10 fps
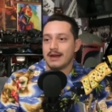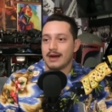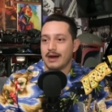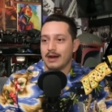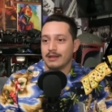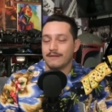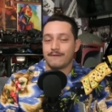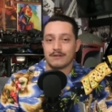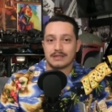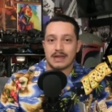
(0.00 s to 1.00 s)
uh, the
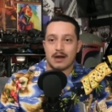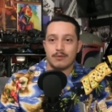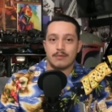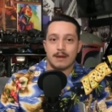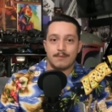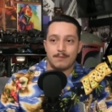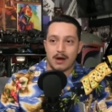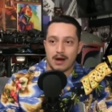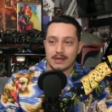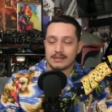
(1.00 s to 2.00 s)
first album I
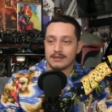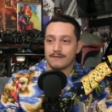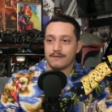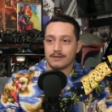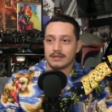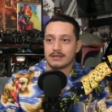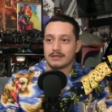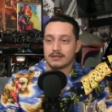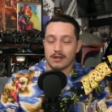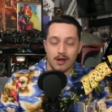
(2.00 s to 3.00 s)
bought, the
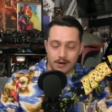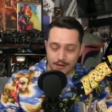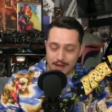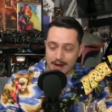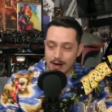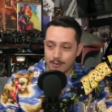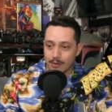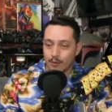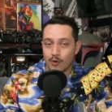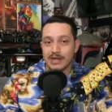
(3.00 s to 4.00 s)
first song on that
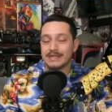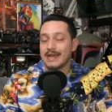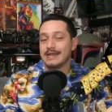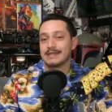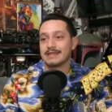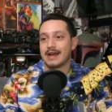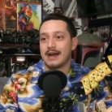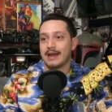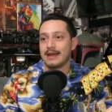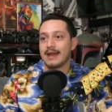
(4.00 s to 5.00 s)
album was Aces
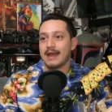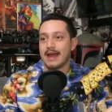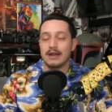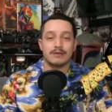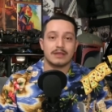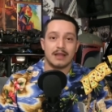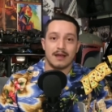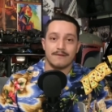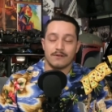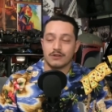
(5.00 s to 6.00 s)
High, and it was a
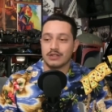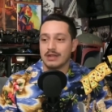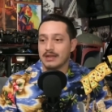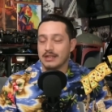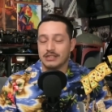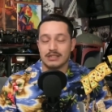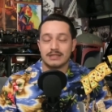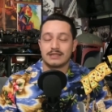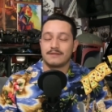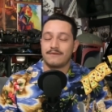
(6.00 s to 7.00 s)
live version, and it
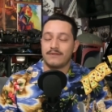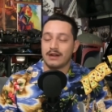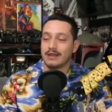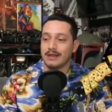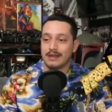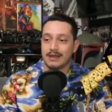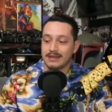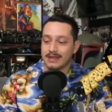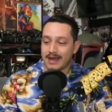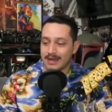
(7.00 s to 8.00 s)
just fucking
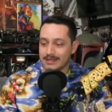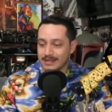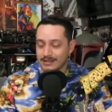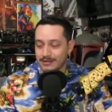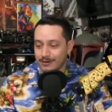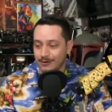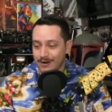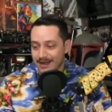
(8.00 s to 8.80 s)
kicked ass. And so